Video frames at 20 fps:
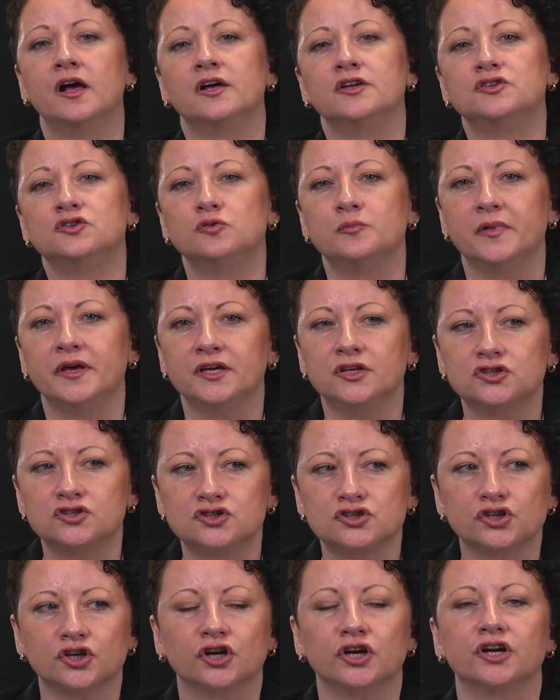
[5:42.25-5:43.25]
to make
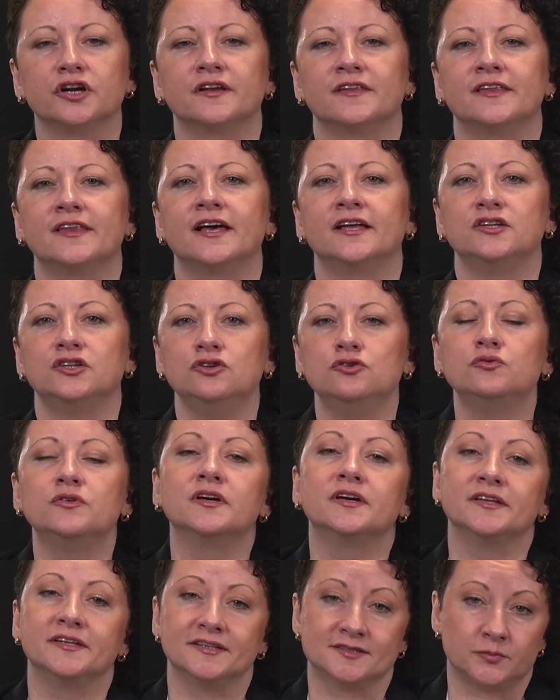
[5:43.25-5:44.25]
sure that you
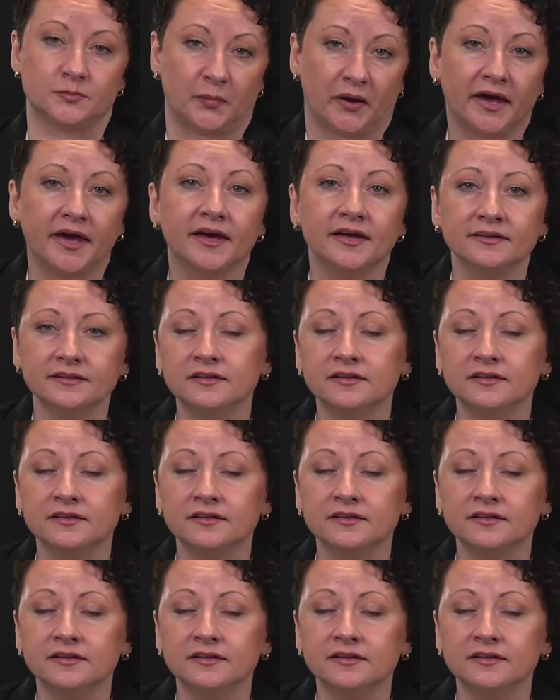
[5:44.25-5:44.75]
can expand